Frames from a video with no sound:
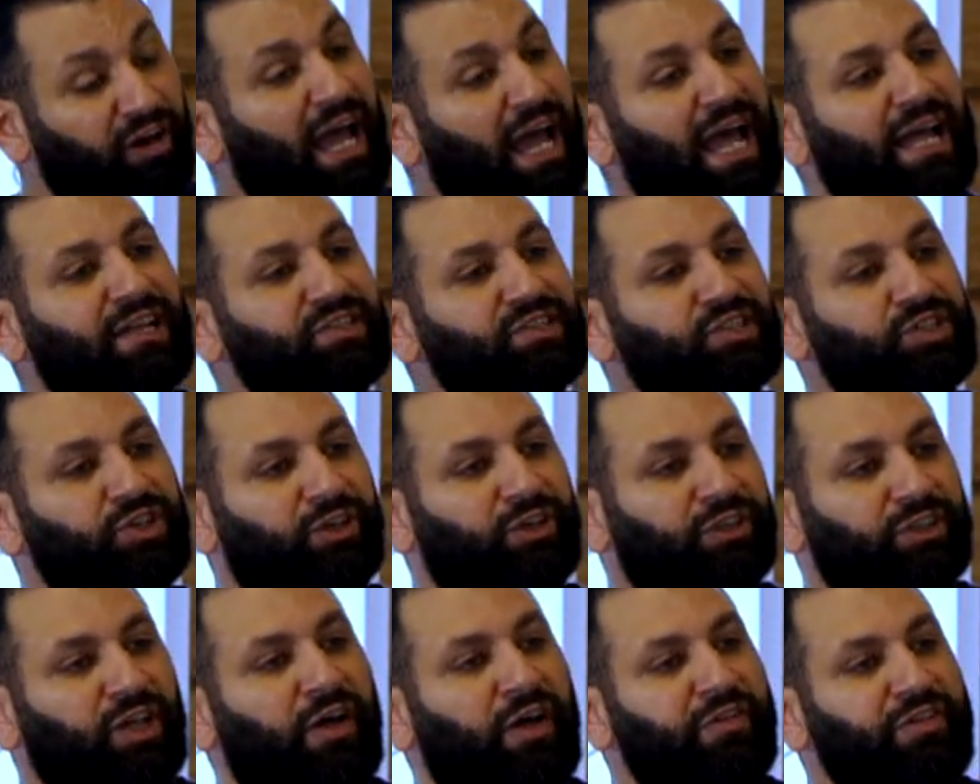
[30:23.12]

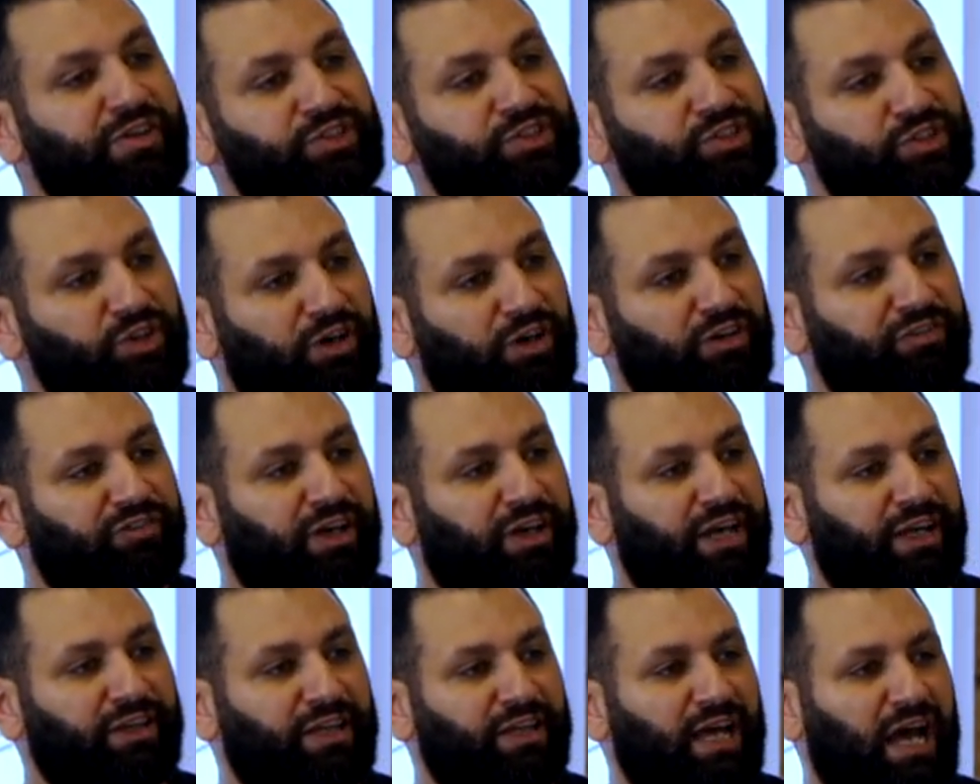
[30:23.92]
answered on the
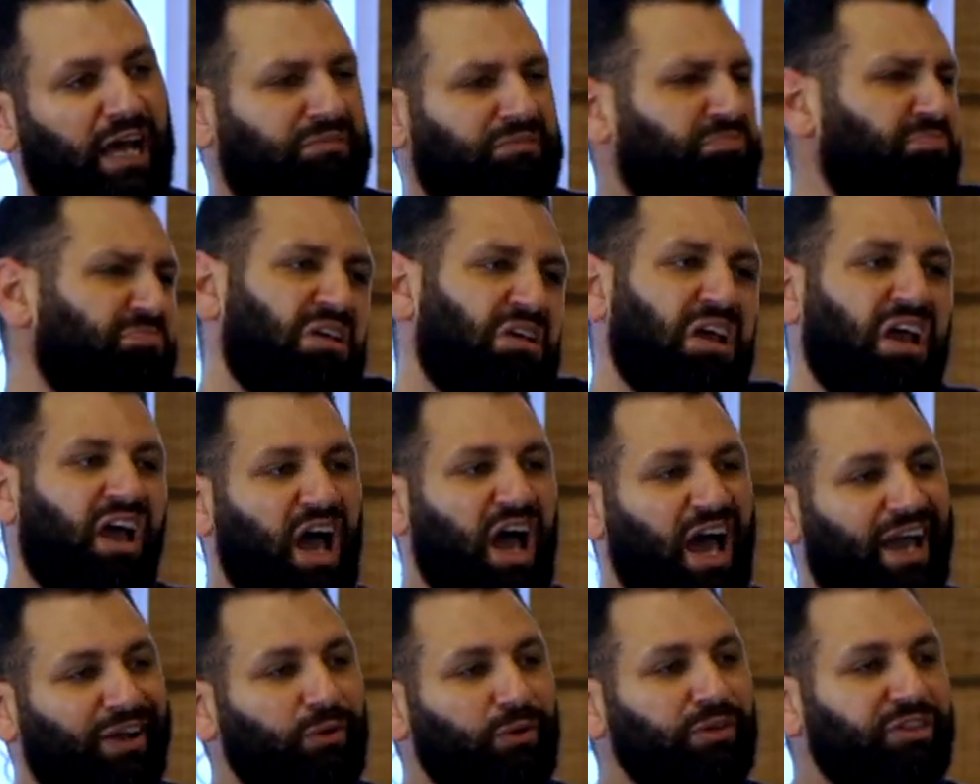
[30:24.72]
survey that,
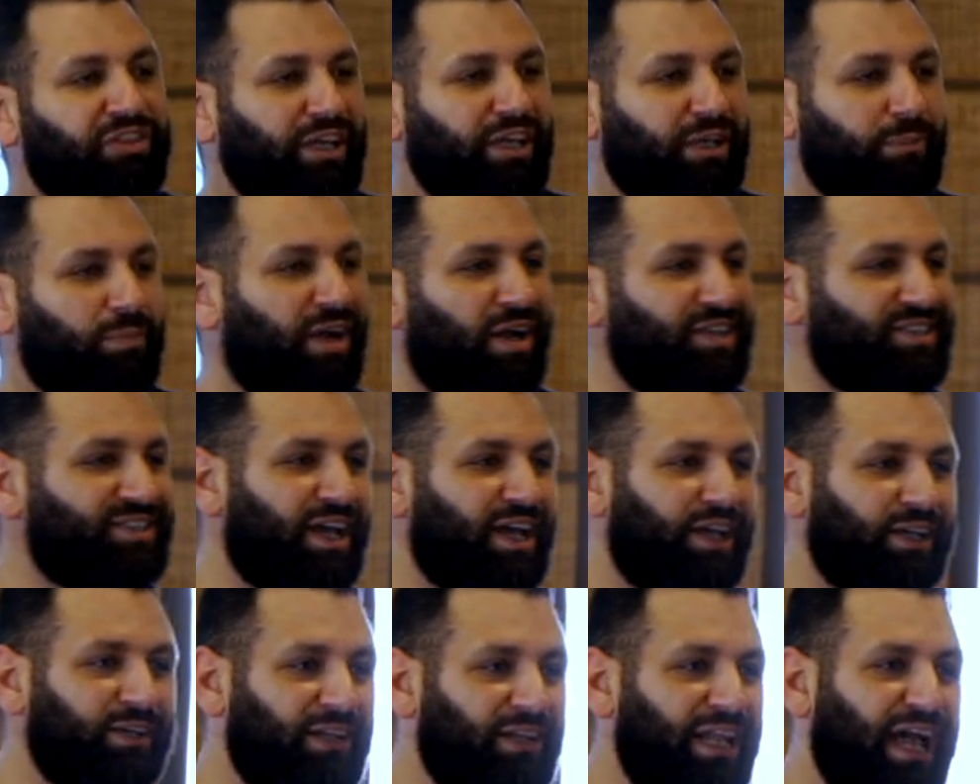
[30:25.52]
I don't think my
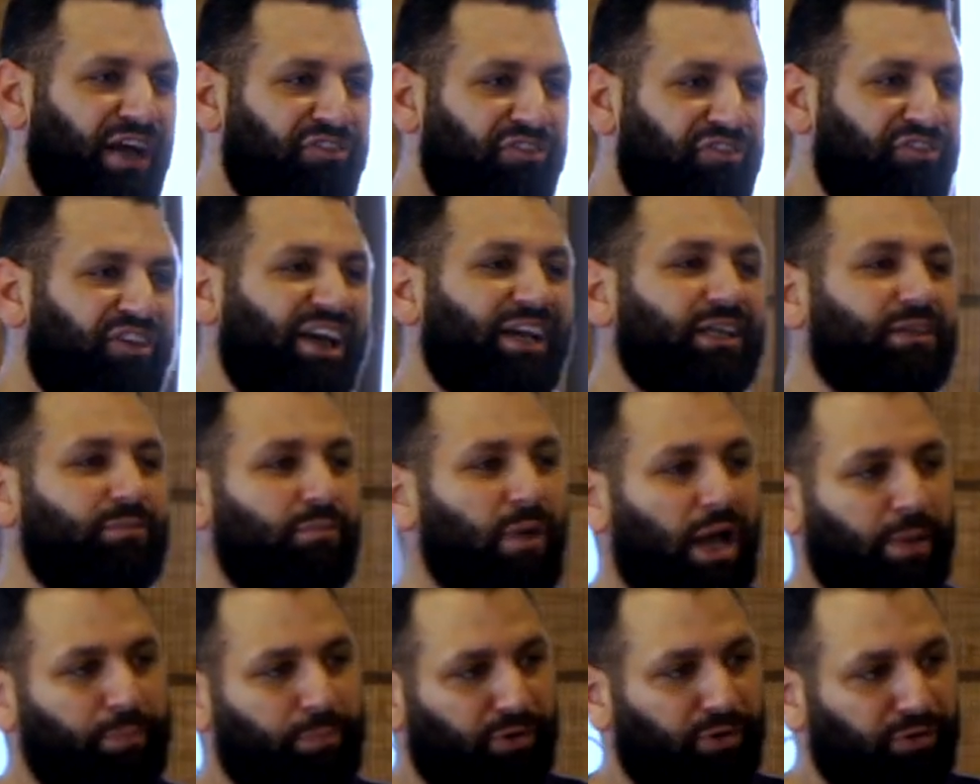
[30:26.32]
cycle affect
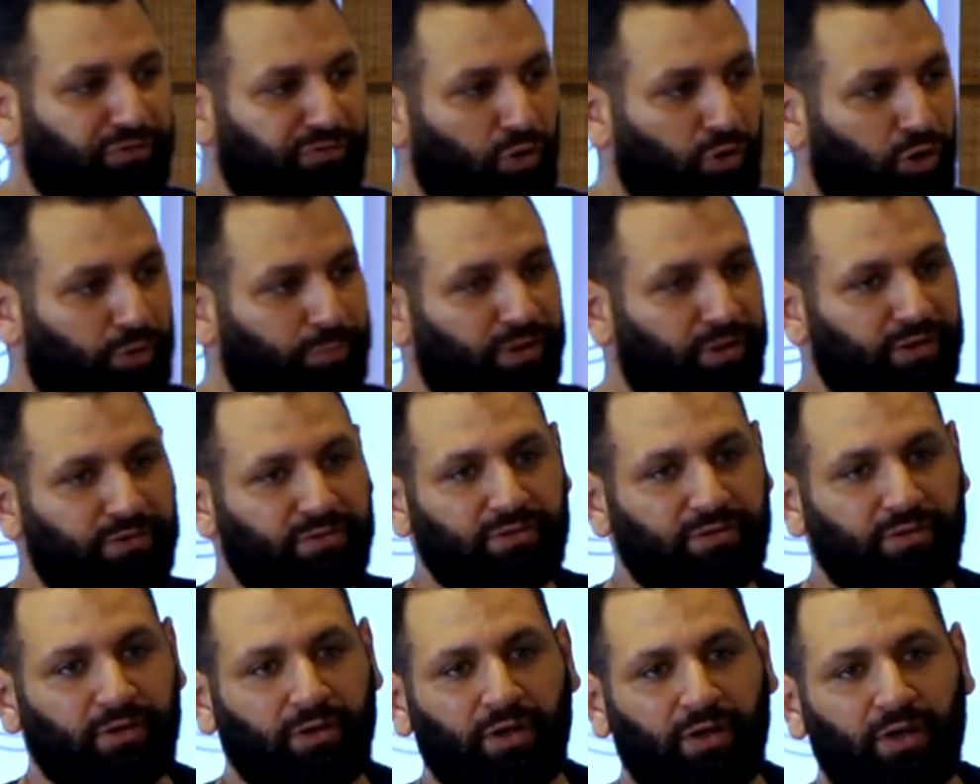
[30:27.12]
my performance,